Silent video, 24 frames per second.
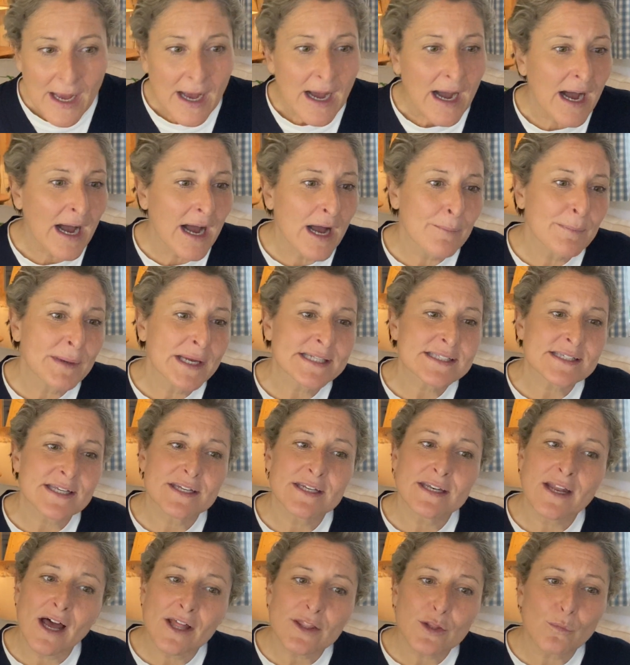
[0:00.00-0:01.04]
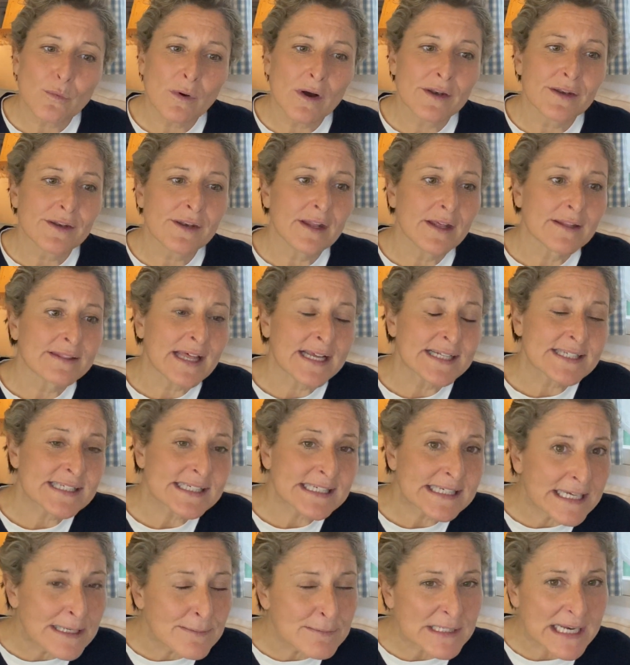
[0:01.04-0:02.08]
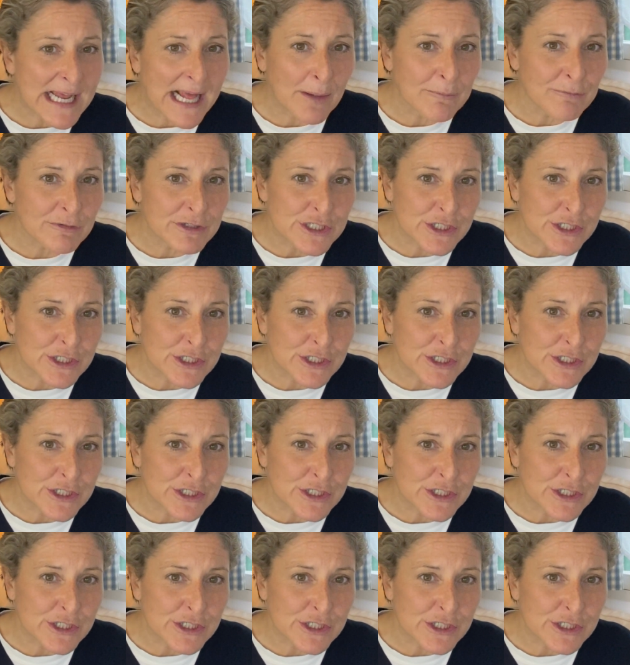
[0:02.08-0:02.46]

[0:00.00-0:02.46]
It's another one that seems to help